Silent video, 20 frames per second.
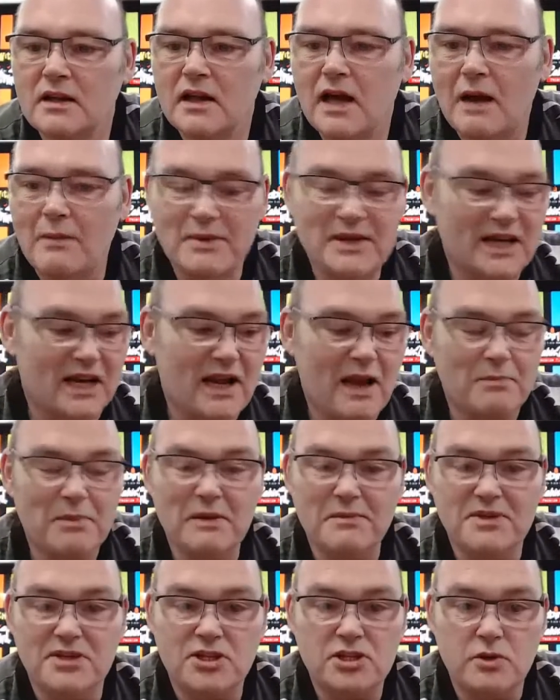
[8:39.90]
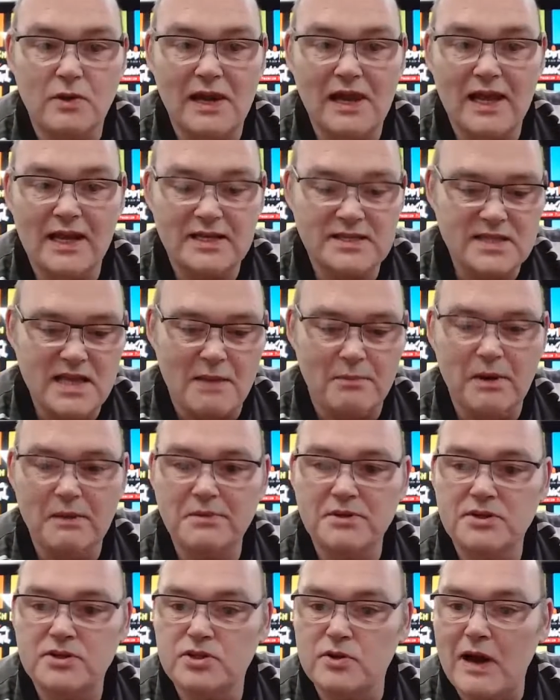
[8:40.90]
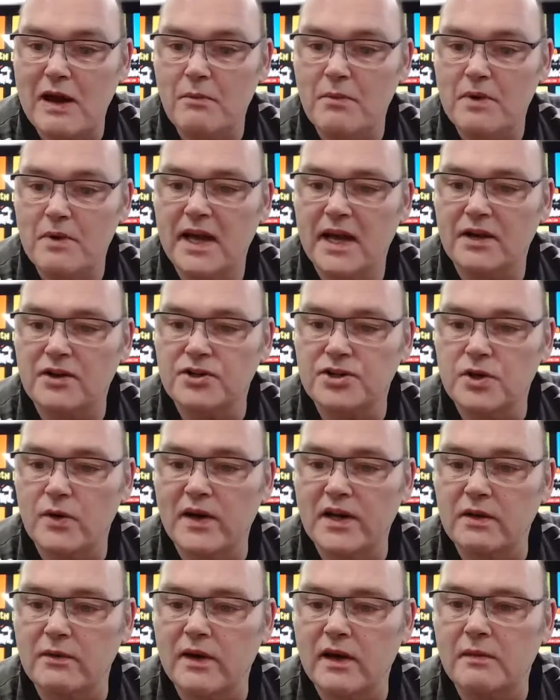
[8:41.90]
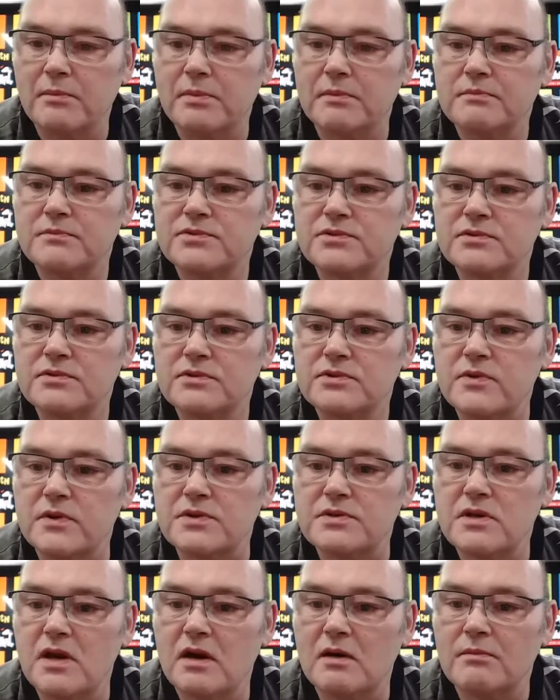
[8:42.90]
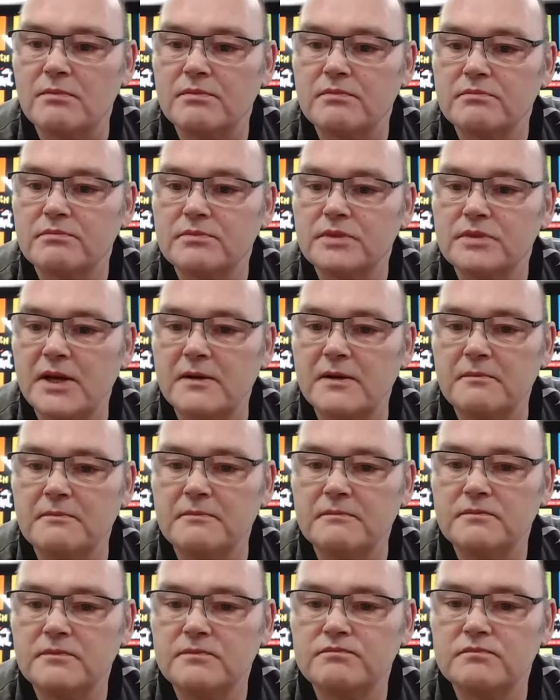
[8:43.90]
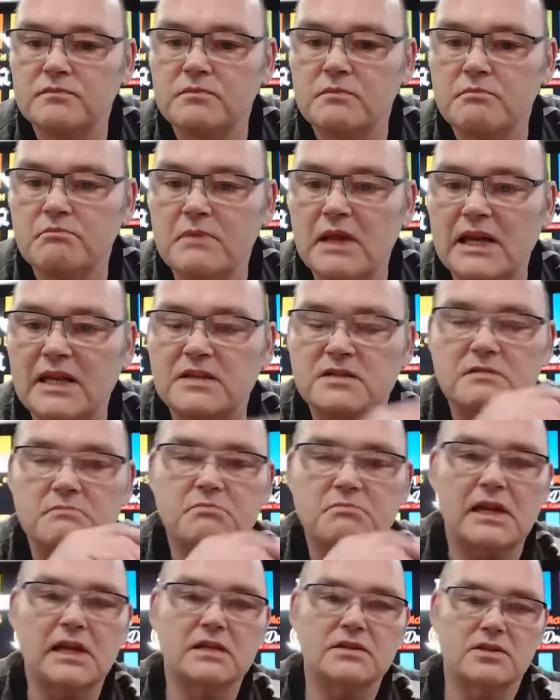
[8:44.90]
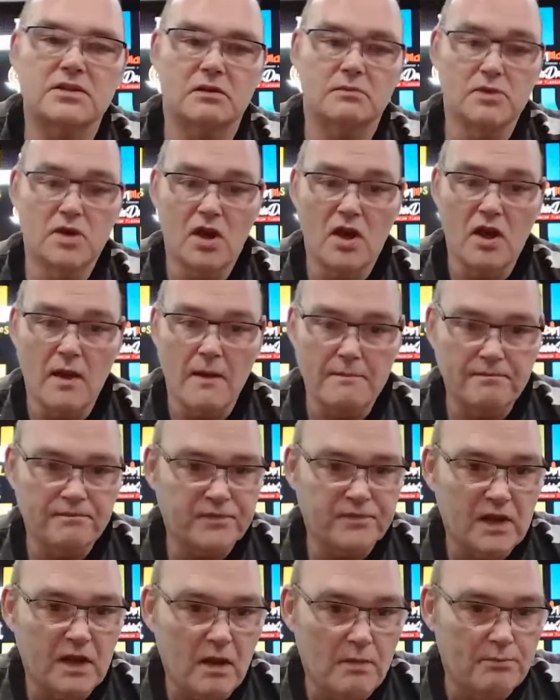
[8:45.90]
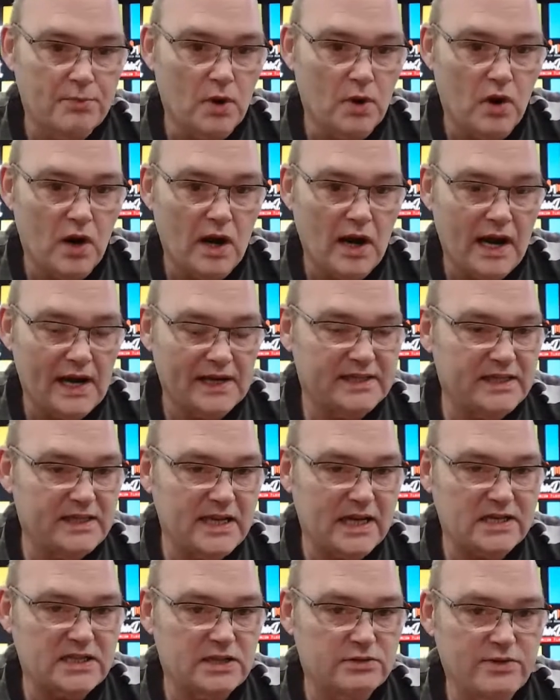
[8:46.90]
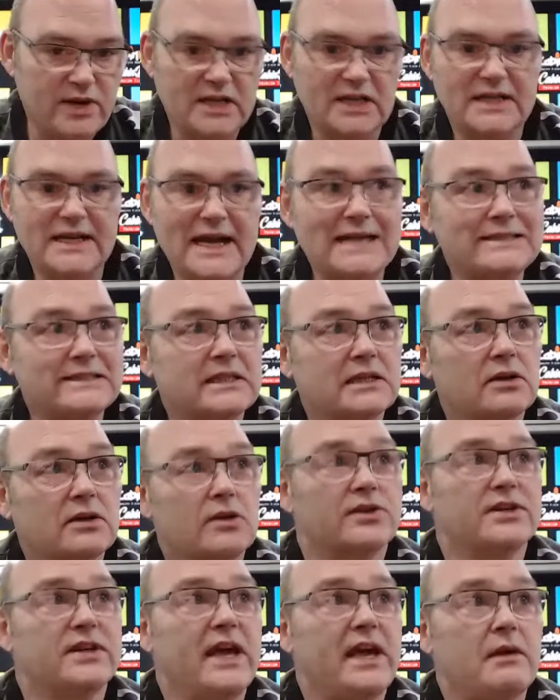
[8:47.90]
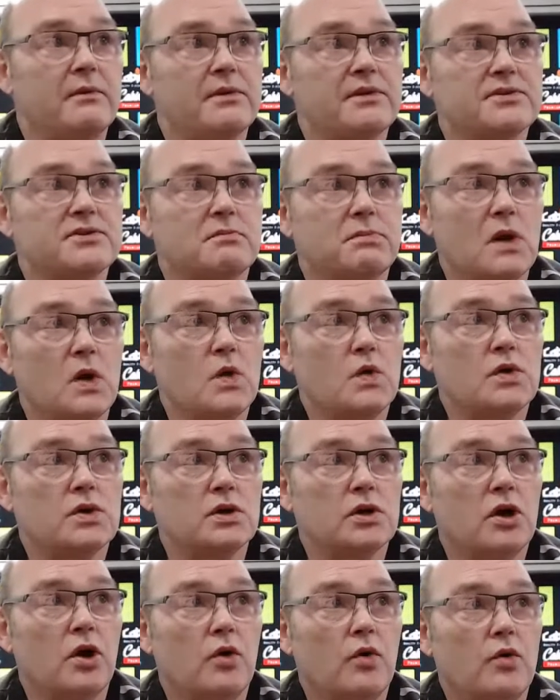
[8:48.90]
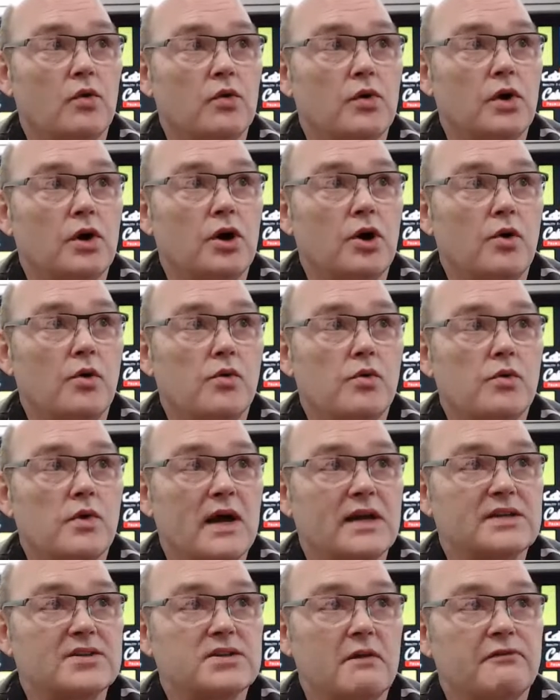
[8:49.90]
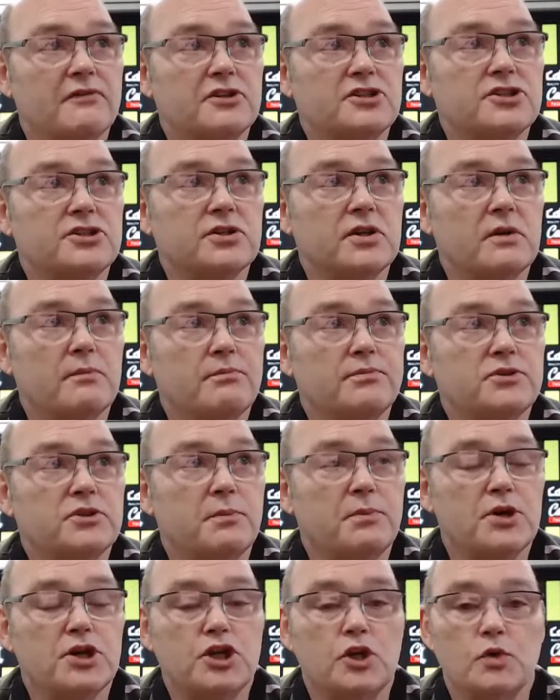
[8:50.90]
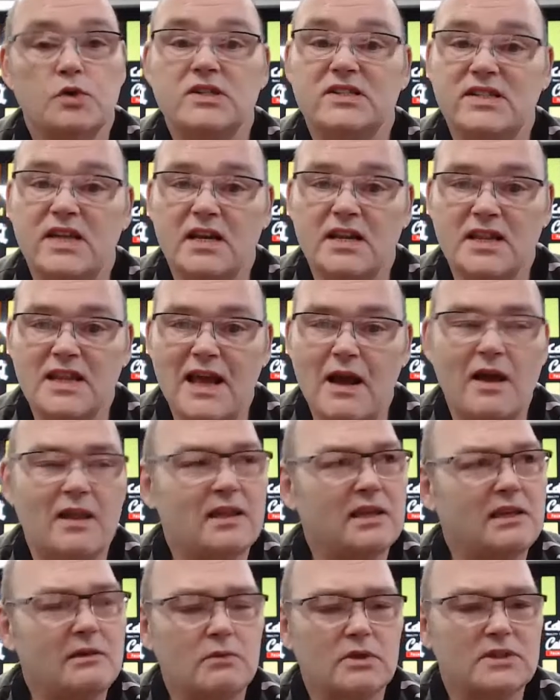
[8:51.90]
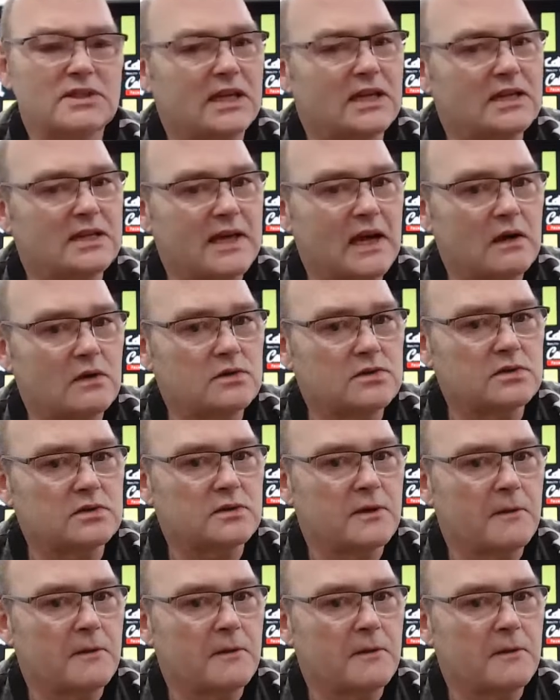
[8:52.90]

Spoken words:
I mean, I'm limited to, like I said, I'm limited to how many I can do anyway. So it's not millions and millions of them. But I did actually read an article the other day where there's a bloke who has offered to produce 10,000. I think it was 10,000.